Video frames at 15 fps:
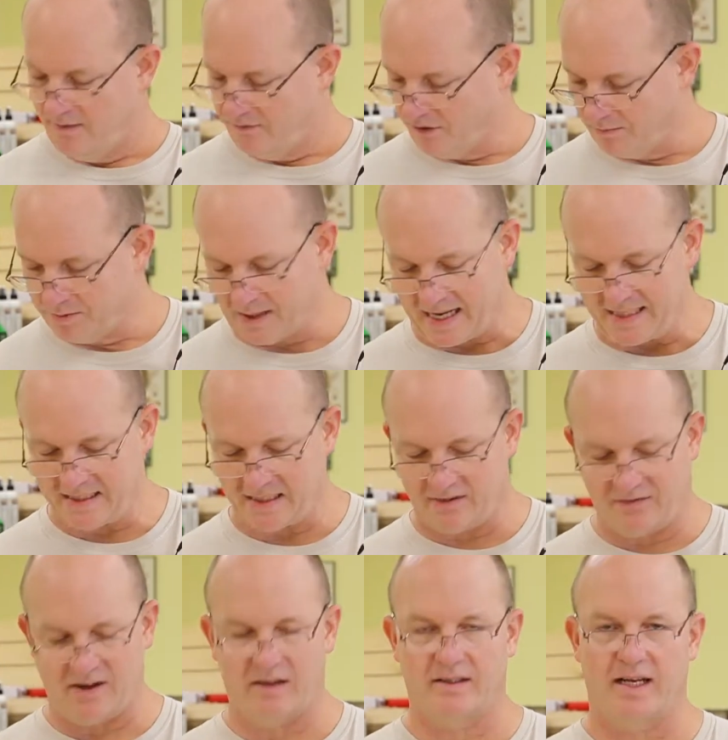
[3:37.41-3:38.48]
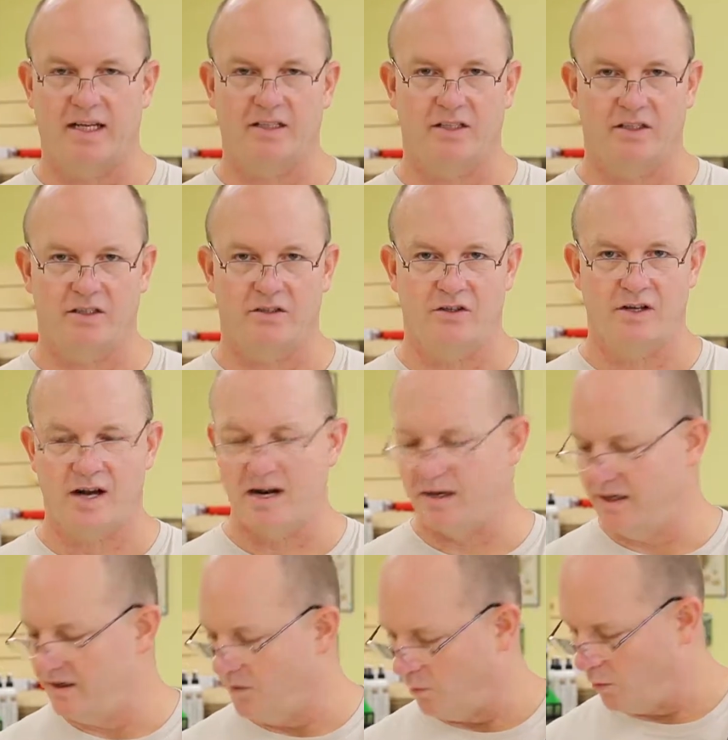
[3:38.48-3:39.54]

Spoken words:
For a plastic foundation, you do not need a